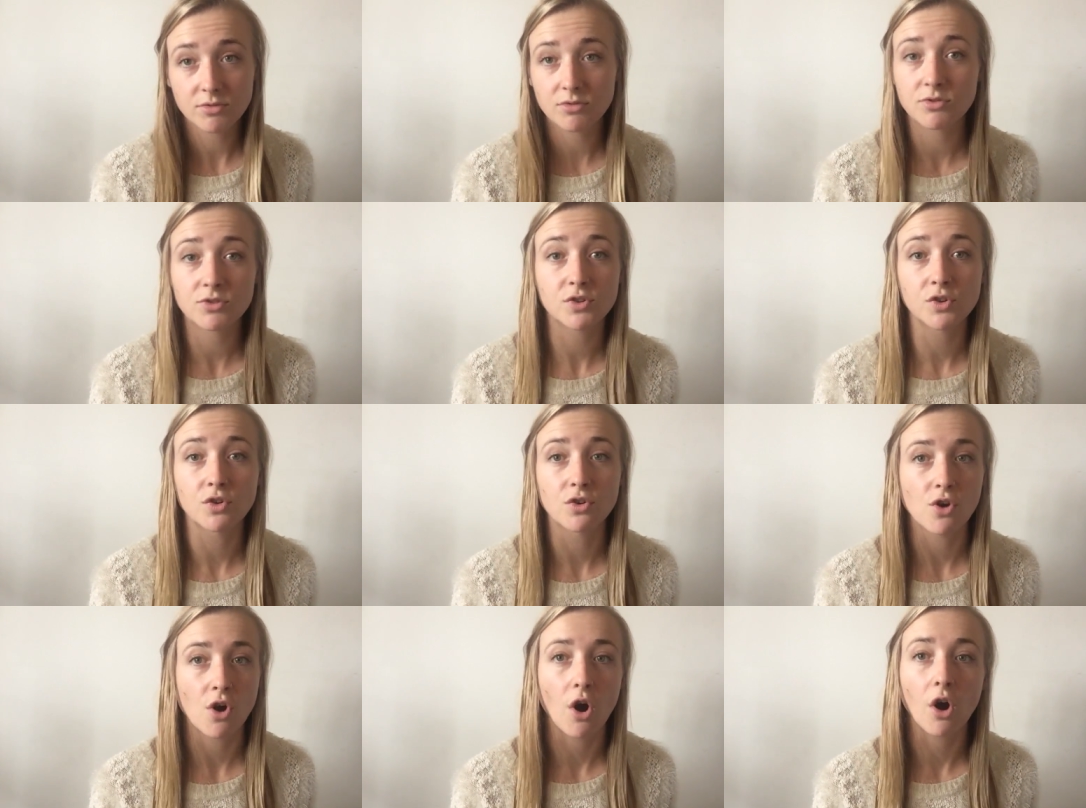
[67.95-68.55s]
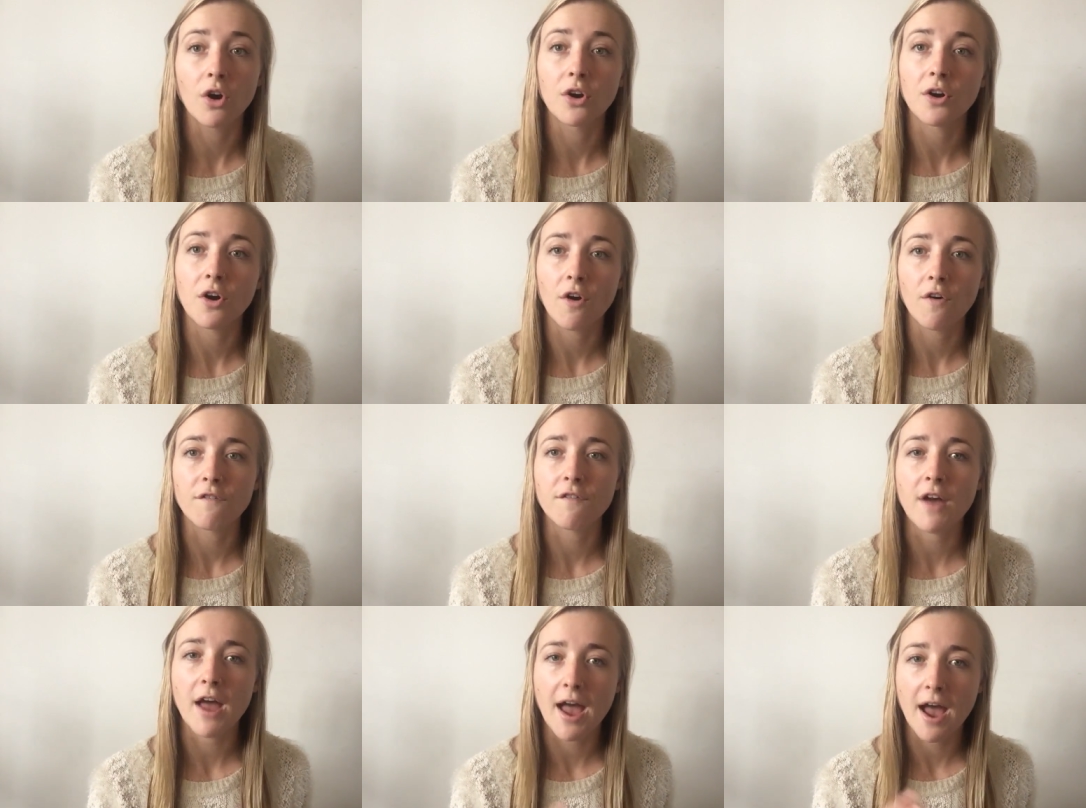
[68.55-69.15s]
soon on
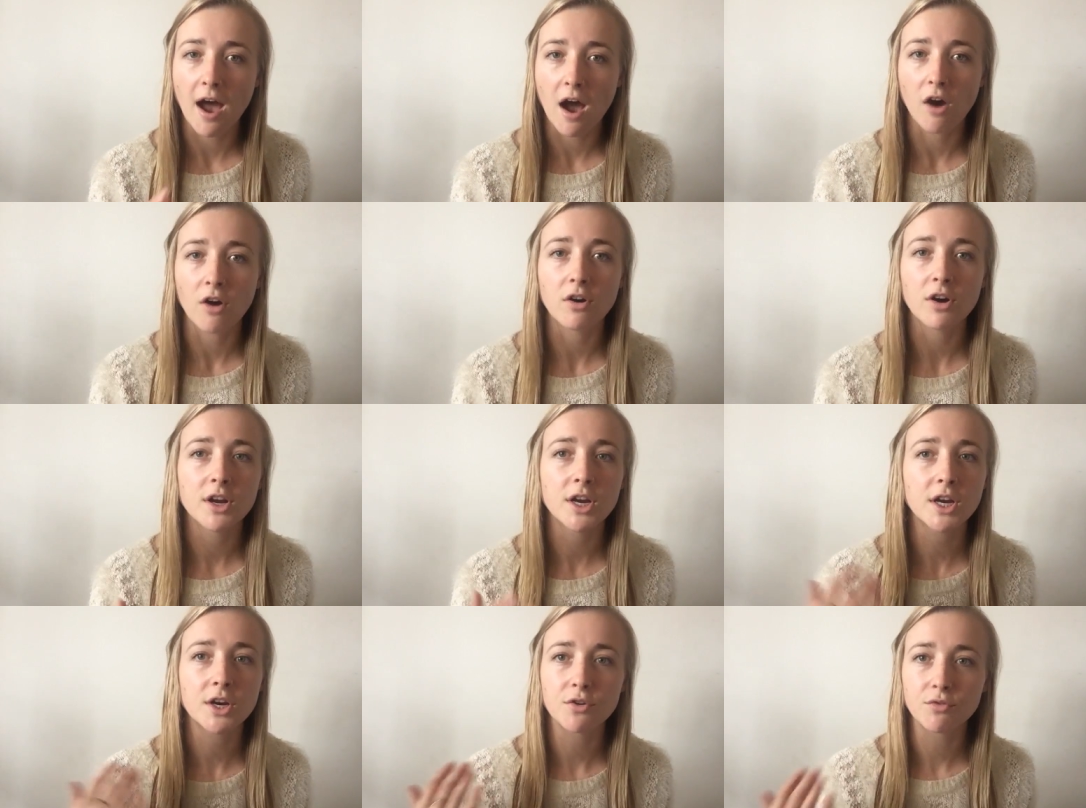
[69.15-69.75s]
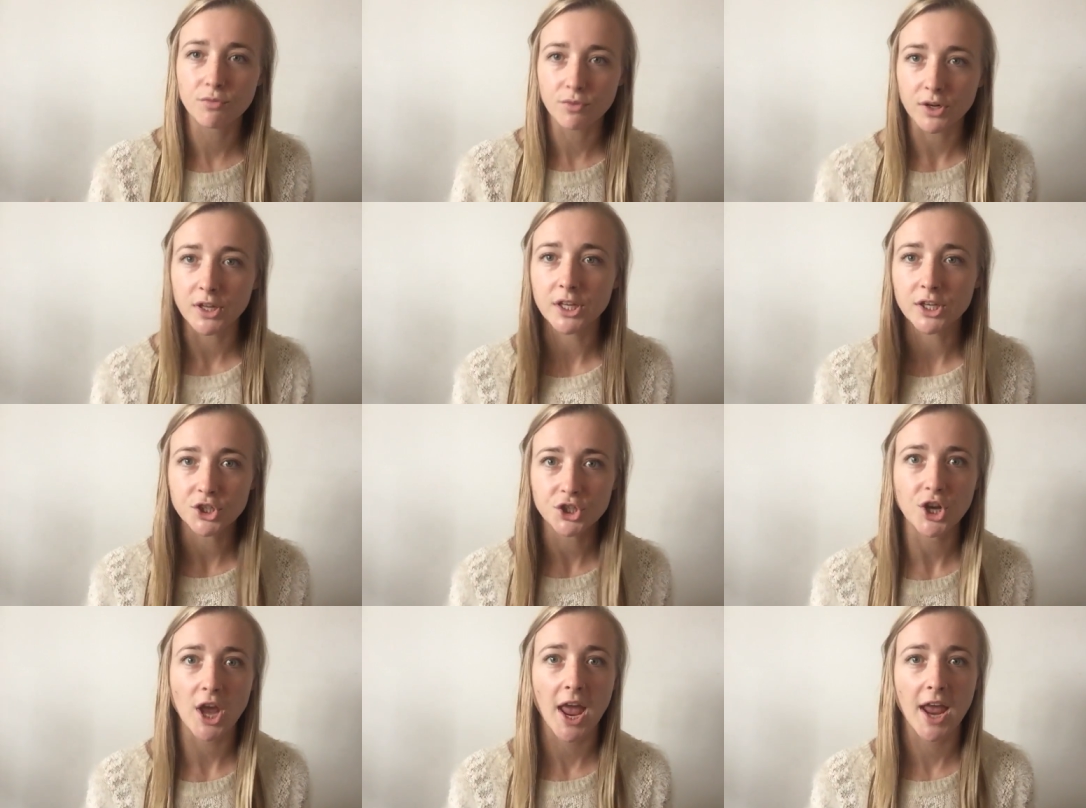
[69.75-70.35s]
of how it had really
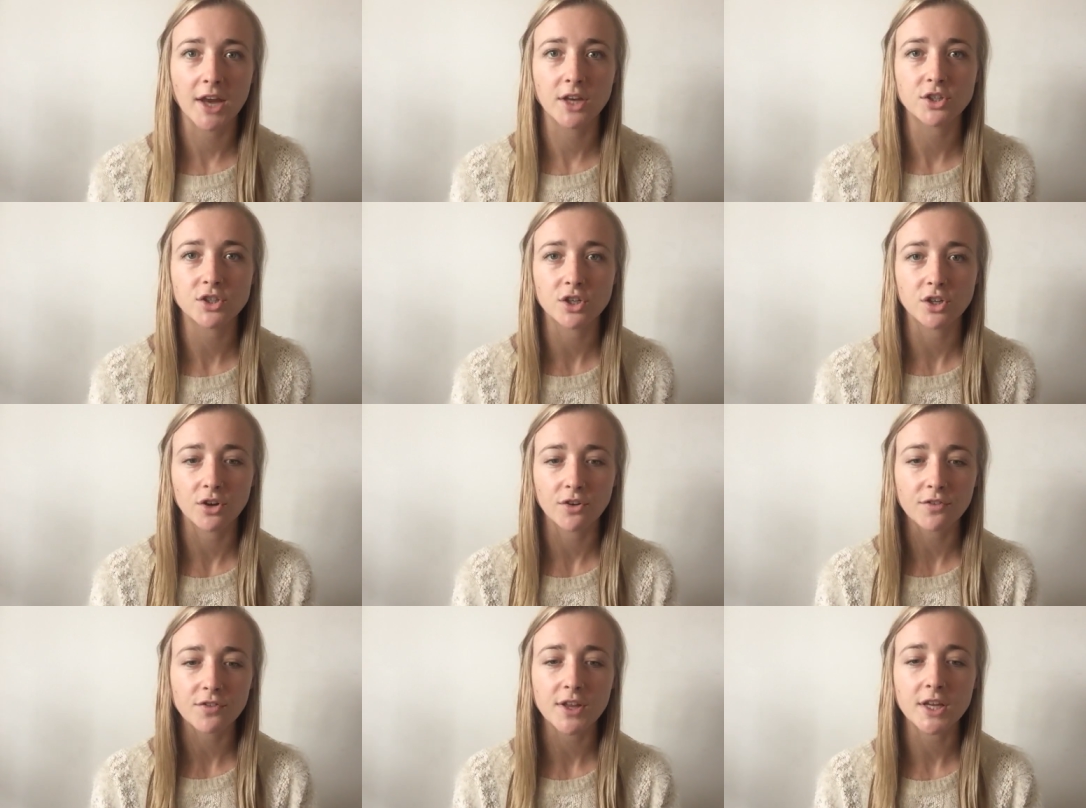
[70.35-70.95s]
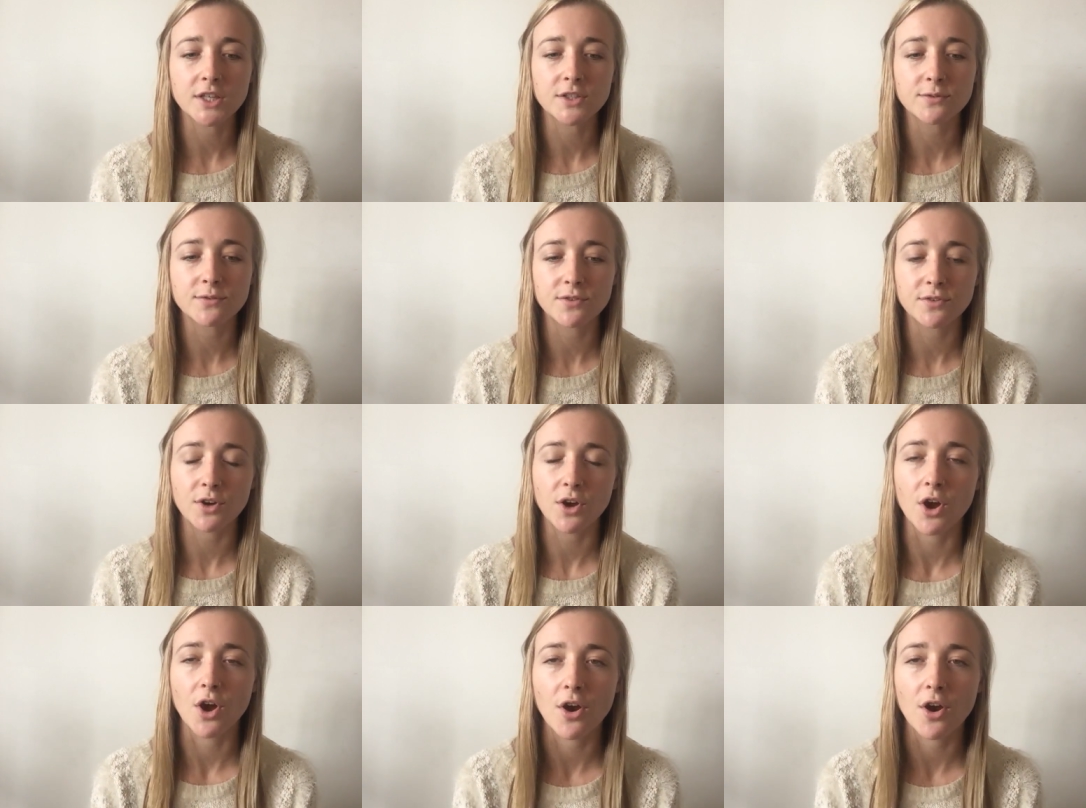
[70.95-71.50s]
changed a lot of things for her.